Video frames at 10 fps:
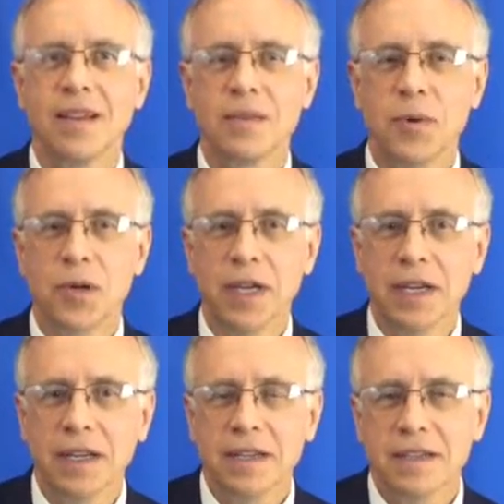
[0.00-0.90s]
Good
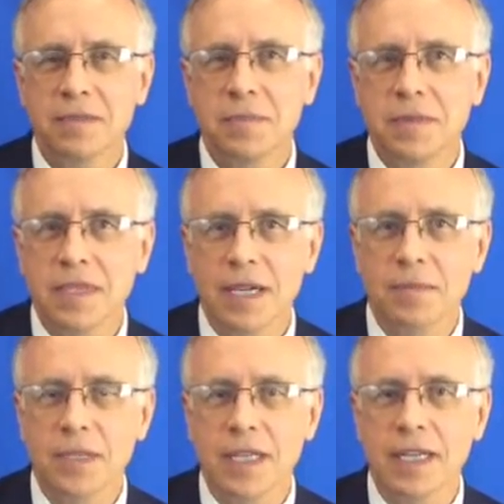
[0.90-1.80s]
morning. I'm
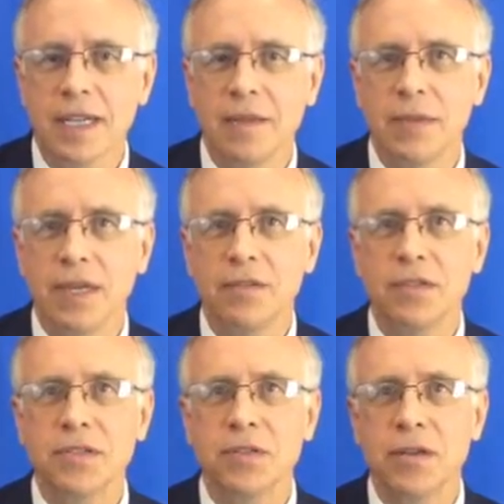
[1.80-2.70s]
Tom Delaney. I'm the
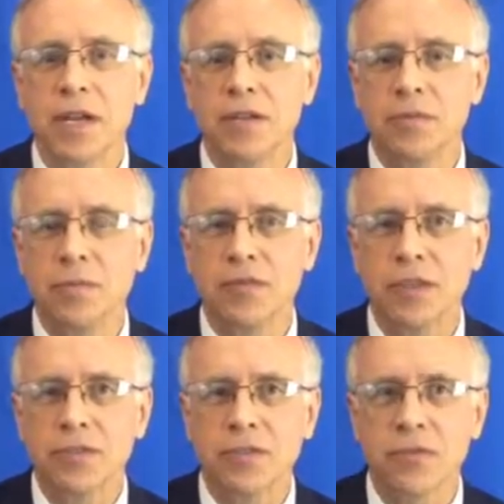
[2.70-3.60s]
Andres Soriano
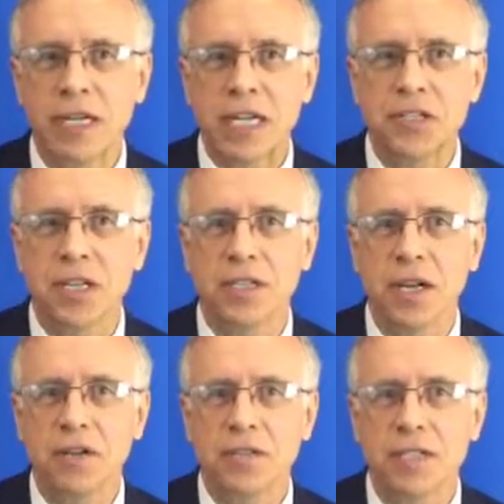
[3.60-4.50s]
Professor of Radiation
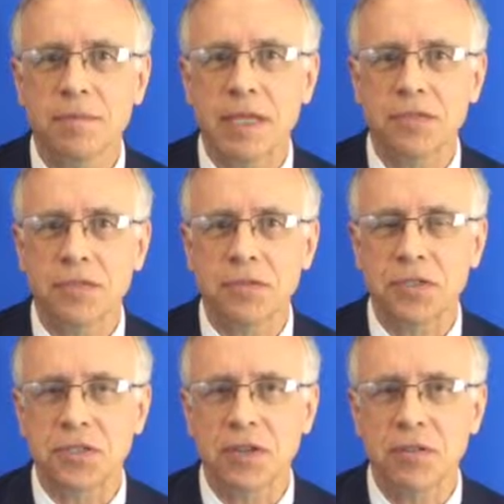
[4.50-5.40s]
Oncology at
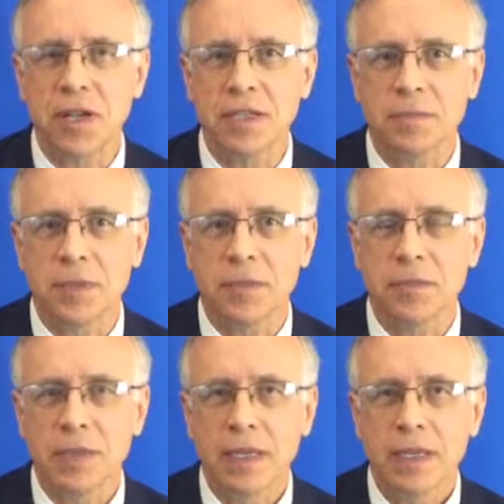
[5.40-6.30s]
Massachusetts General
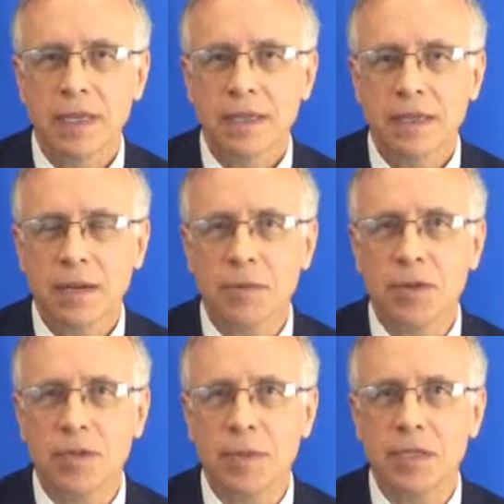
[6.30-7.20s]
Hospital. Today we're
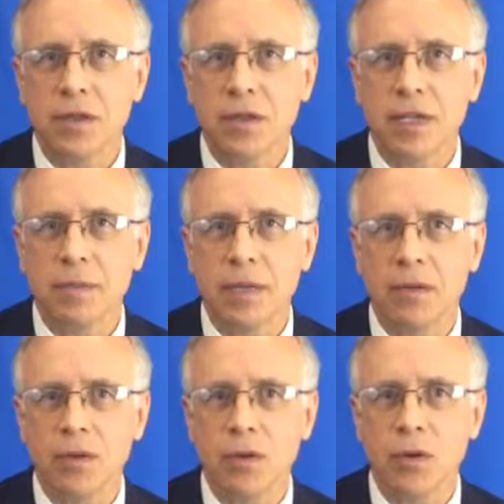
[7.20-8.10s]
going to be talking
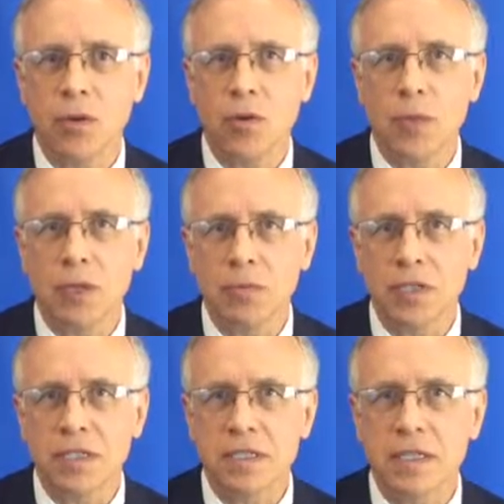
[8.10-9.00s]
about chordoma,
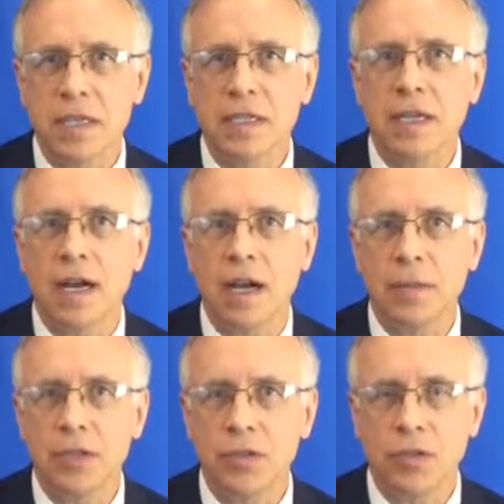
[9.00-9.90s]
which is an
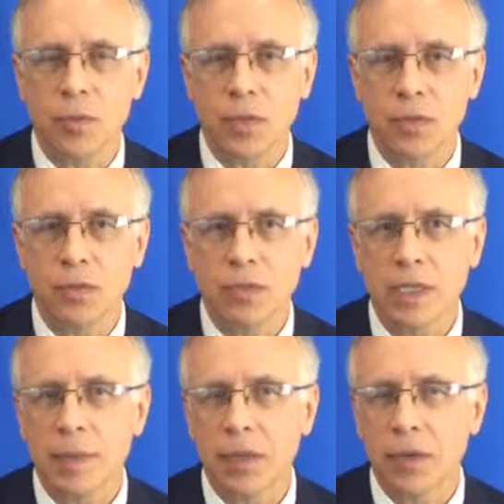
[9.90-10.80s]
uncommon tumor,
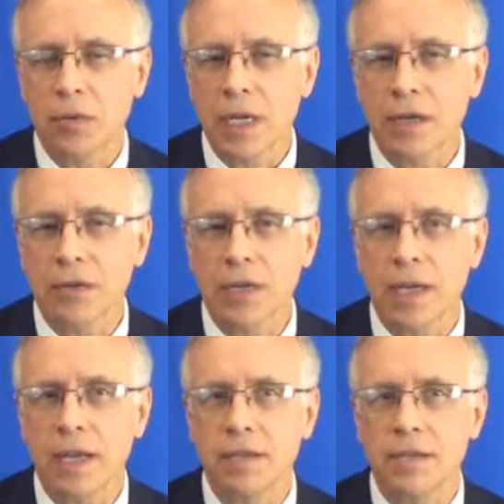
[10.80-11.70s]
only about
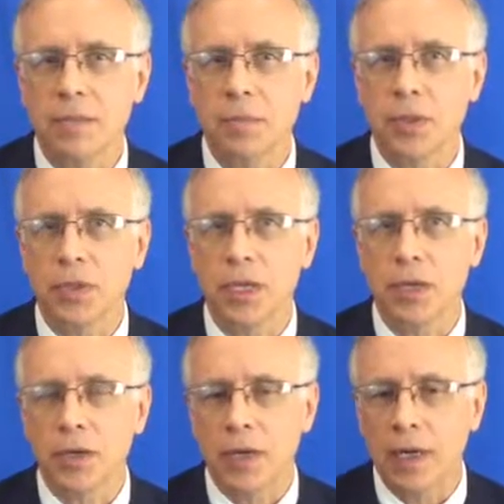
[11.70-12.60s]
300 cases per
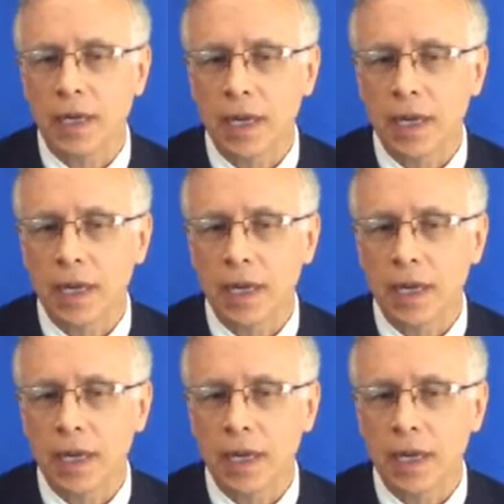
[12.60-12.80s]
year